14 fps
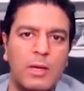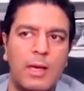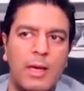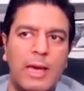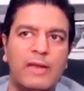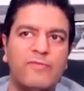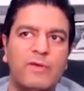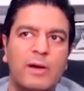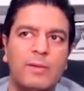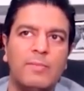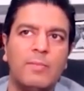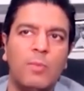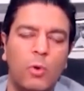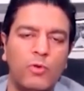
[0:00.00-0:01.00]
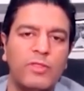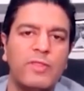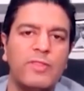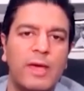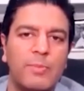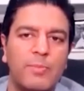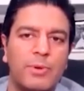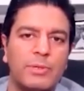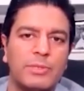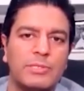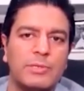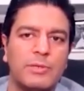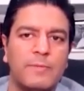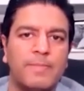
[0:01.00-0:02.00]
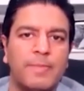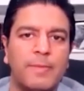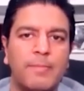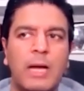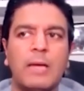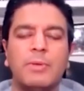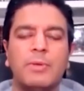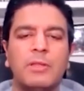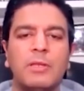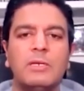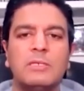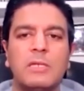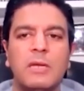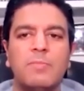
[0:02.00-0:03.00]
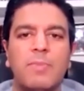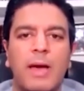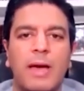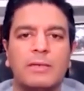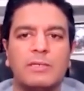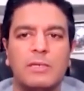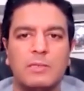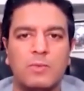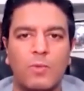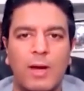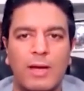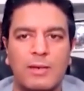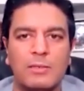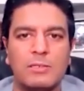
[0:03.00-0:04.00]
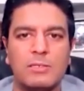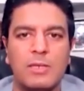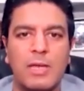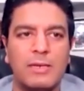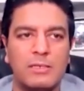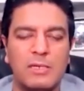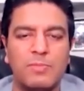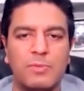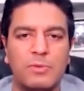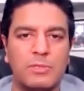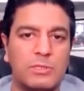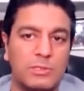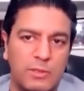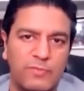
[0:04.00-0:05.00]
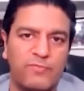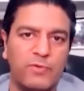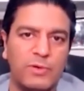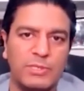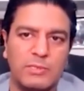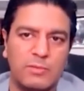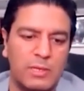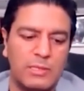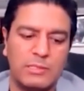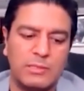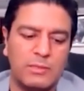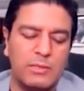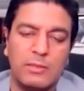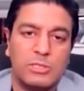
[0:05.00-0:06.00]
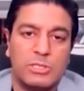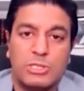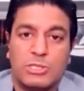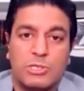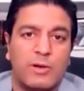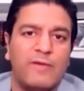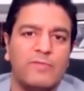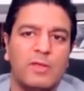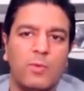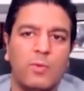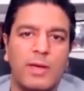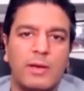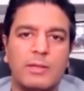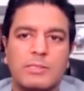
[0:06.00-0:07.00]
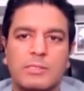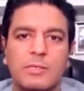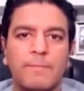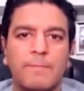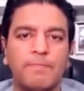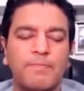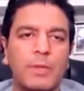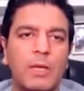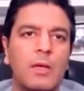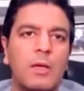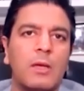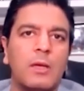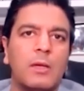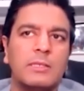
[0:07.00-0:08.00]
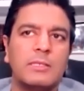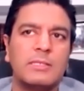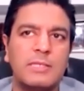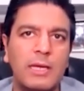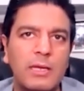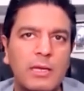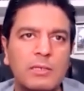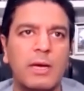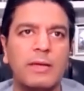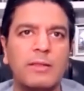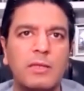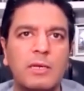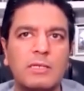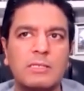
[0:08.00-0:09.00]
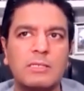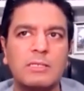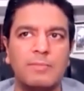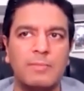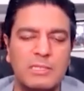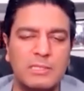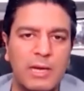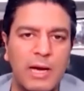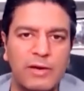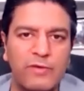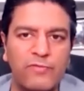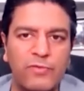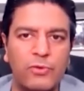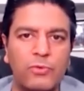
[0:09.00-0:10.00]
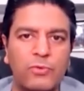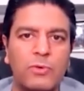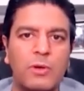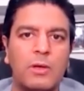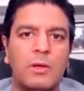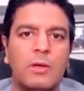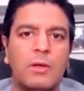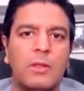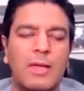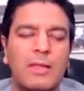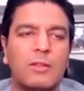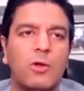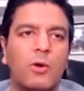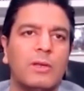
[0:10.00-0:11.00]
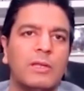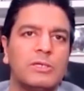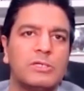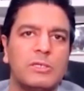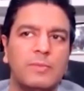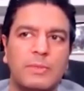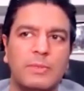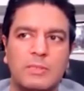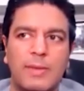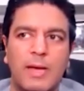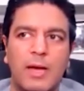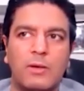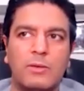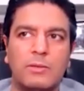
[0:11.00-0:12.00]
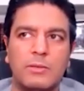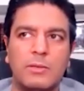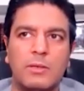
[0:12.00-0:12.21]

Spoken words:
Mm-hmm. And if I'm more than that person, my ability to impact is widened and deepened. So the first is they just don't have the awareness. Second, I think it's a misguided view that thought leadership is about